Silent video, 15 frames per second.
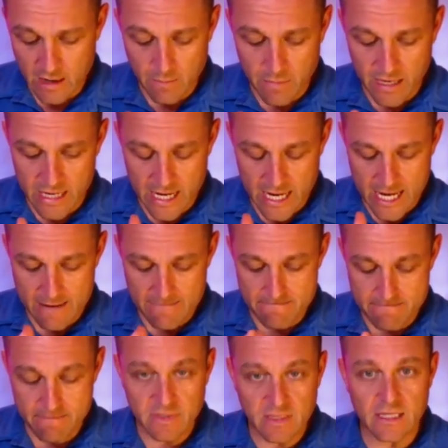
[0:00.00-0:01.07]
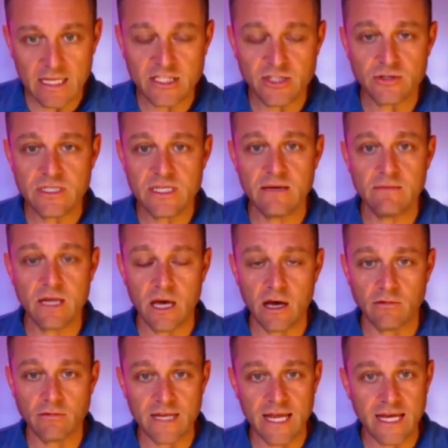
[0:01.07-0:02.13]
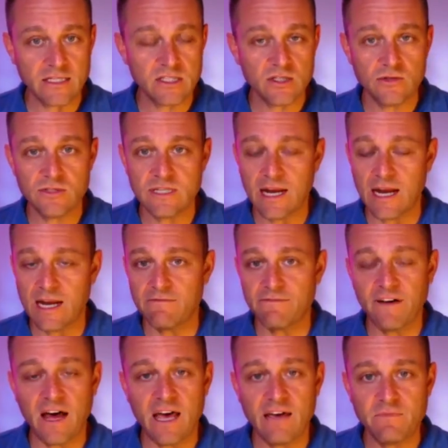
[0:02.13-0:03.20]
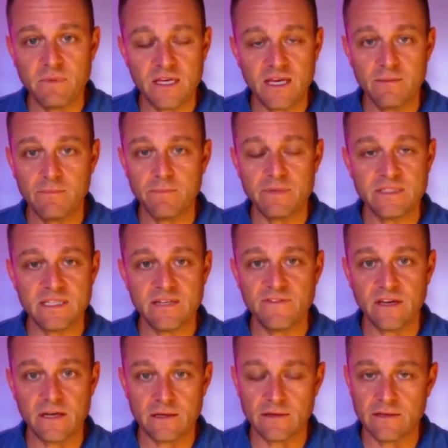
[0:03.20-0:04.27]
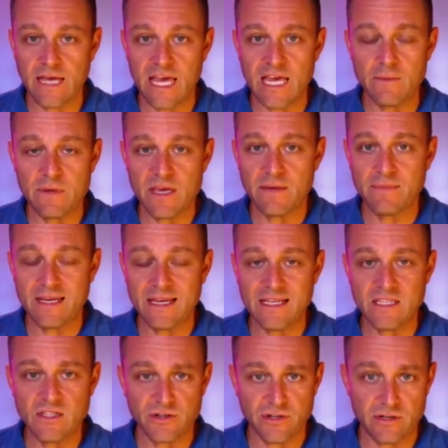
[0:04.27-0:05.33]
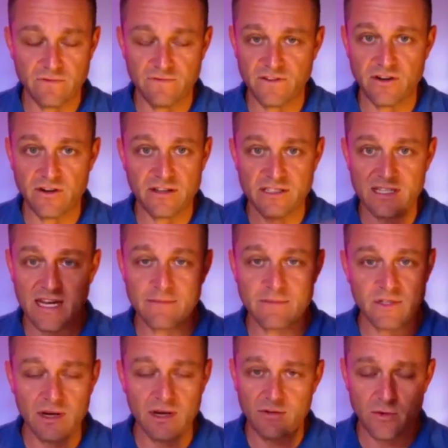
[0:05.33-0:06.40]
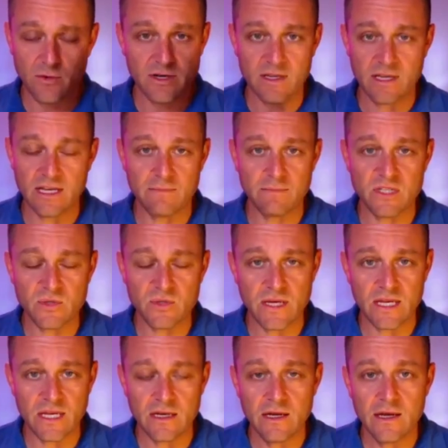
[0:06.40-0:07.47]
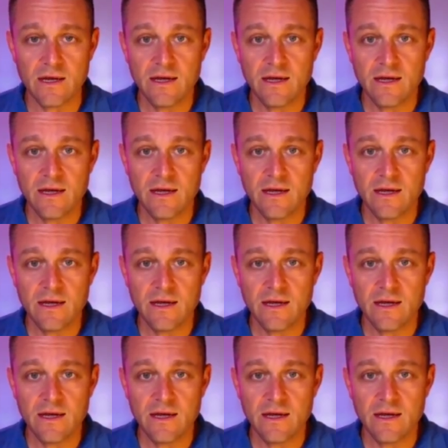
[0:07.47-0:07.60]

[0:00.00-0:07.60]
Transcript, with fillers: But um, let your team know next Tuesday night at 5 p.m. Pacific 8 p.m. Eastern, figure out the time zone everywhere in between.